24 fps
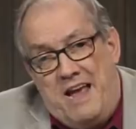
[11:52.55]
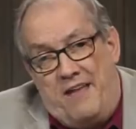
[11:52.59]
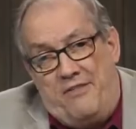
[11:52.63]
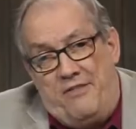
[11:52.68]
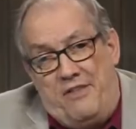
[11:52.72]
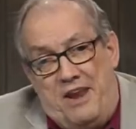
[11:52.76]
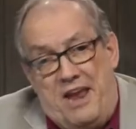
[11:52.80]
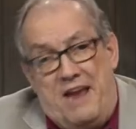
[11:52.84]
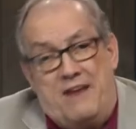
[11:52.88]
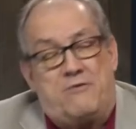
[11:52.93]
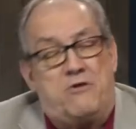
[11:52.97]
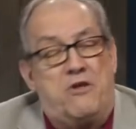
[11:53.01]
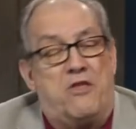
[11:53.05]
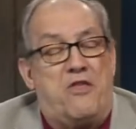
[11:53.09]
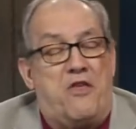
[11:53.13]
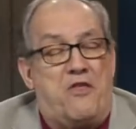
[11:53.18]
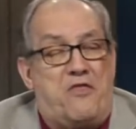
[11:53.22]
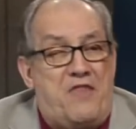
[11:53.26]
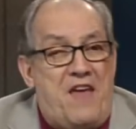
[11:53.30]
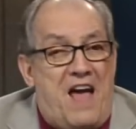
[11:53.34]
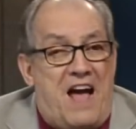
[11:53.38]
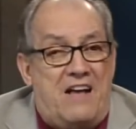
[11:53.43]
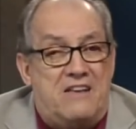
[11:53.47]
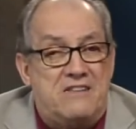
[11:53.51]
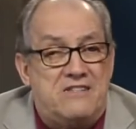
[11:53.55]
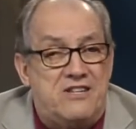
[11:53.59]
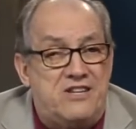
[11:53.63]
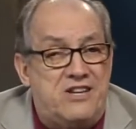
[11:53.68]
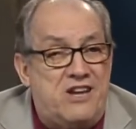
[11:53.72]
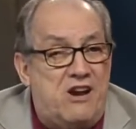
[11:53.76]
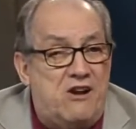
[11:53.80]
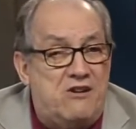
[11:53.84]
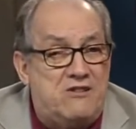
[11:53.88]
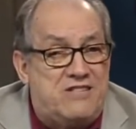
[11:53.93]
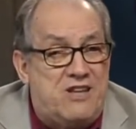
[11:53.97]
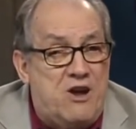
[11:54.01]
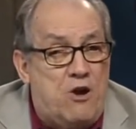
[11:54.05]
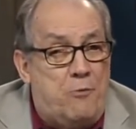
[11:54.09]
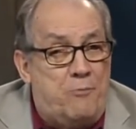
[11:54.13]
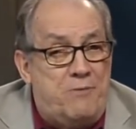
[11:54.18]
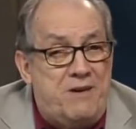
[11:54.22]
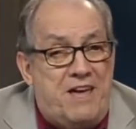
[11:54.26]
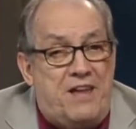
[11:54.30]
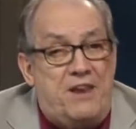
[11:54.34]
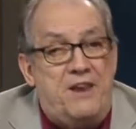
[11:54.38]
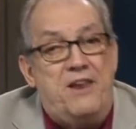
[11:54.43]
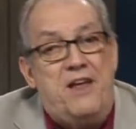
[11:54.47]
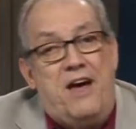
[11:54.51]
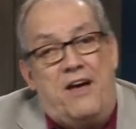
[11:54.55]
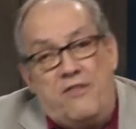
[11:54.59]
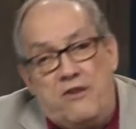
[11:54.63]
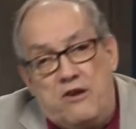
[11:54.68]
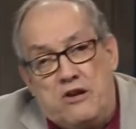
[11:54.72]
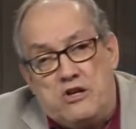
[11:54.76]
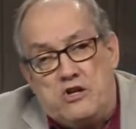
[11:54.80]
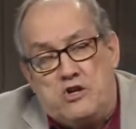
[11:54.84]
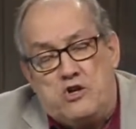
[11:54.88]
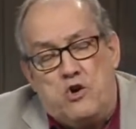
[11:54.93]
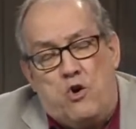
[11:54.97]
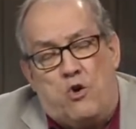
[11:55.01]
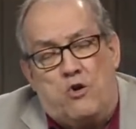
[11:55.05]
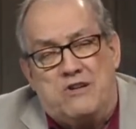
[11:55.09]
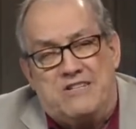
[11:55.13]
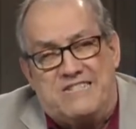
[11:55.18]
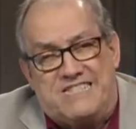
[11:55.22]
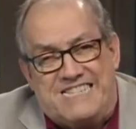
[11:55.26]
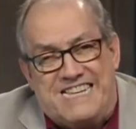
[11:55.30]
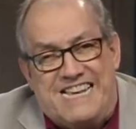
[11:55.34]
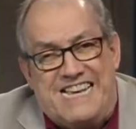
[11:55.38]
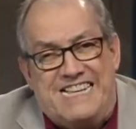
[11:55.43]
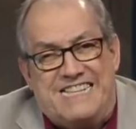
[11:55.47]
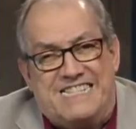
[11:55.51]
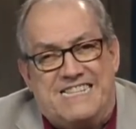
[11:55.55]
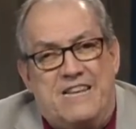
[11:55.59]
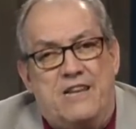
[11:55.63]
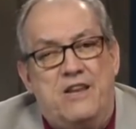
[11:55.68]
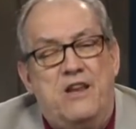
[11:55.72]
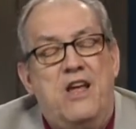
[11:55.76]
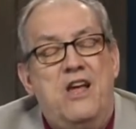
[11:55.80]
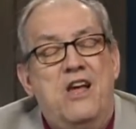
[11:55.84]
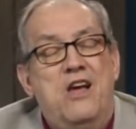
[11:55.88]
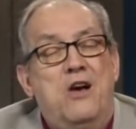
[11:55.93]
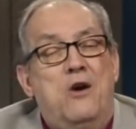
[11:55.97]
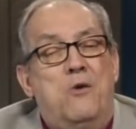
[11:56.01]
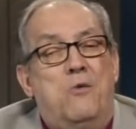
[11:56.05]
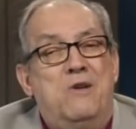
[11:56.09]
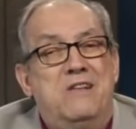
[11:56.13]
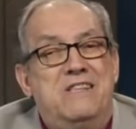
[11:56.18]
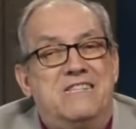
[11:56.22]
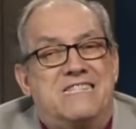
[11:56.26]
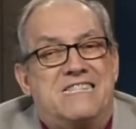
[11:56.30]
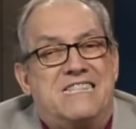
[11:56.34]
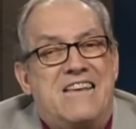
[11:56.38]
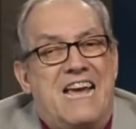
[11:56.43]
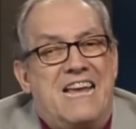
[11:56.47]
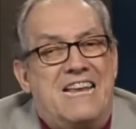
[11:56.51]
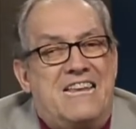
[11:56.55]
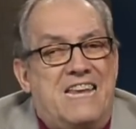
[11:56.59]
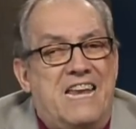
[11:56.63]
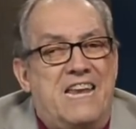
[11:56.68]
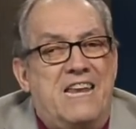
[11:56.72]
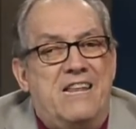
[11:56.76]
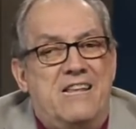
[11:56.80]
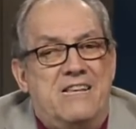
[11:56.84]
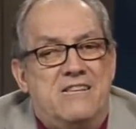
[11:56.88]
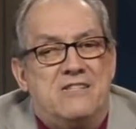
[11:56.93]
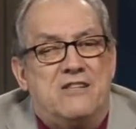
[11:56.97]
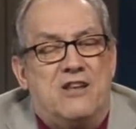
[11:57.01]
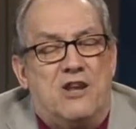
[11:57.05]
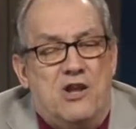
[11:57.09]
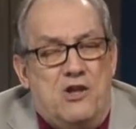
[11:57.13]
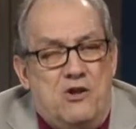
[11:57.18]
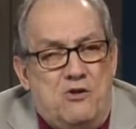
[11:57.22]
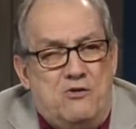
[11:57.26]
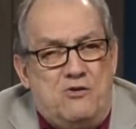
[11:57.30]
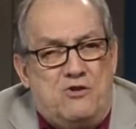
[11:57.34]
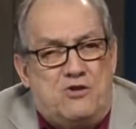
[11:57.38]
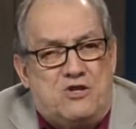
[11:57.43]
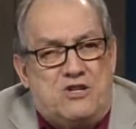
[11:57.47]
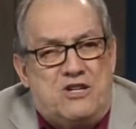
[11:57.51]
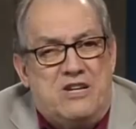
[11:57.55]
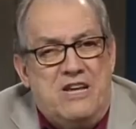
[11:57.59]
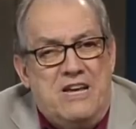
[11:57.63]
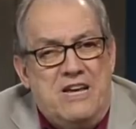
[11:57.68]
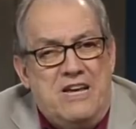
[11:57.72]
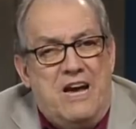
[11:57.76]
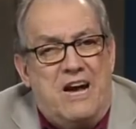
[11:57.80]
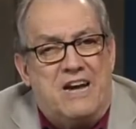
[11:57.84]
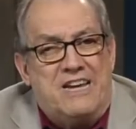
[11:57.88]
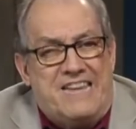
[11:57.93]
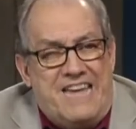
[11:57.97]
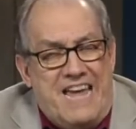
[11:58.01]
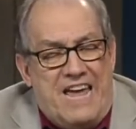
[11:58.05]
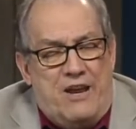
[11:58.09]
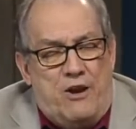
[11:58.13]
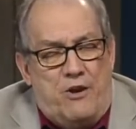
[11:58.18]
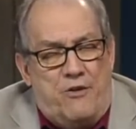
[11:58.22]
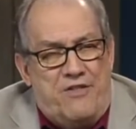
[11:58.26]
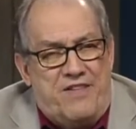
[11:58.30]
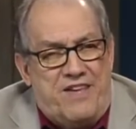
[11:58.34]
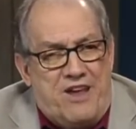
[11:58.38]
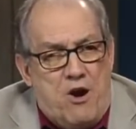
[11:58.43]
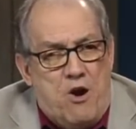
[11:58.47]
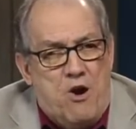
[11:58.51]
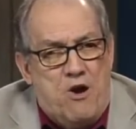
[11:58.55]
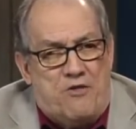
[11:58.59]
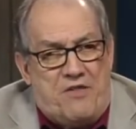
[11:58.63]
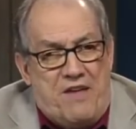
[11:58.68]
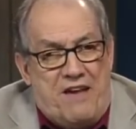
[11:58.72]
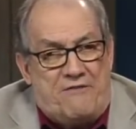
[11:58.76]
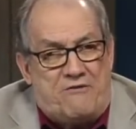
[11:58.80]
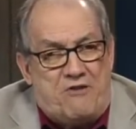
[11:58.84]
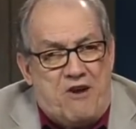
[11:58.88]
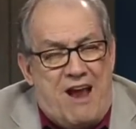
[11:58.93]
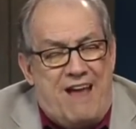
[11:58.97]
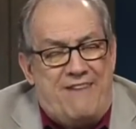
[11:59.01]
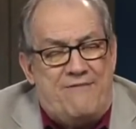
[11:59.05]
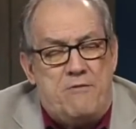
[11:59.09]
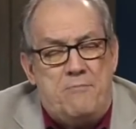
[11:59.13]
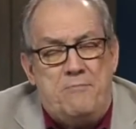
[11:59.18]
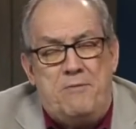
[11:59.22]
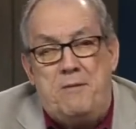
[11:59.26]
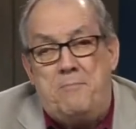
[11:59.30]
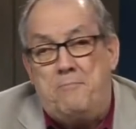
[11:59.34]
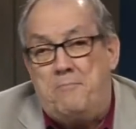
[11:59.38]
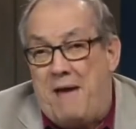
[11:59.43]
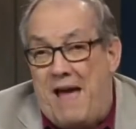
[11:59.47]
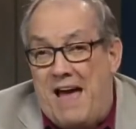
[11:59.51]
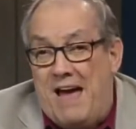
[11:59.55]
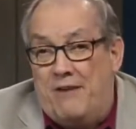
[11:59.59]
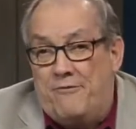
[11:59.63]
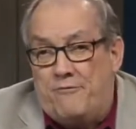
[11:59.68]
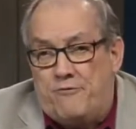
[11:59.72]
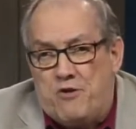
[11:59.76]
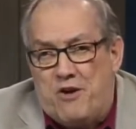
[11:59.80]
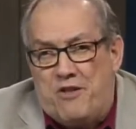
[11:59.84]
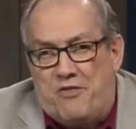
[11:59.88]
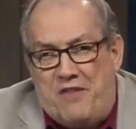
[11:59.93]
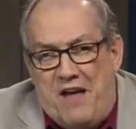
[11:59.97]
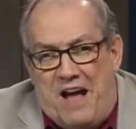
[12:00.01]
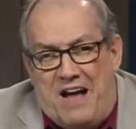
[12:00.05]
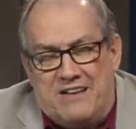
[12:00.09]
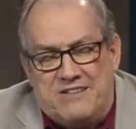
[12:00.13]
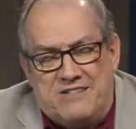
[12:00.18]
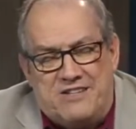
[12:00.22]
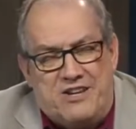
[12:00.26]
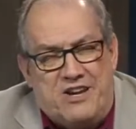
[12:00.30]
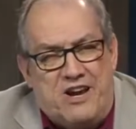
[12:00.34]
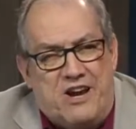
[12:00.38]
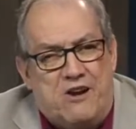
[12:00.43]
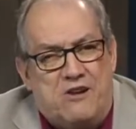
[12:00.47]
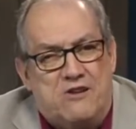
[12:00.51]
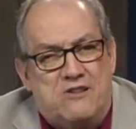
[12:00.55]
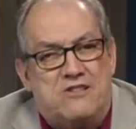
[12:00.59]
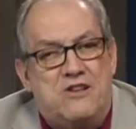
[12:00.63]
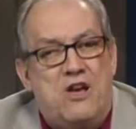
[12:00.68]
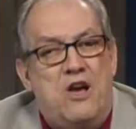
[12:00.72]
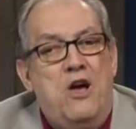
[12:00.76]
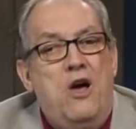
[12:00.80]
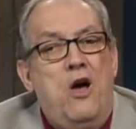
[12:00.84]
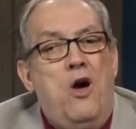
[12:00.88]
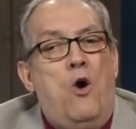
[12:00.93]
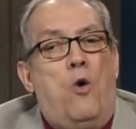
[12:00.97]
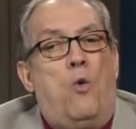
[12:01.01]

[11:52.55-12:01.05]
And then after the 1,000 years, there'll be another short season when Satan is loosed again on the earth after having been bound for 1,000 years.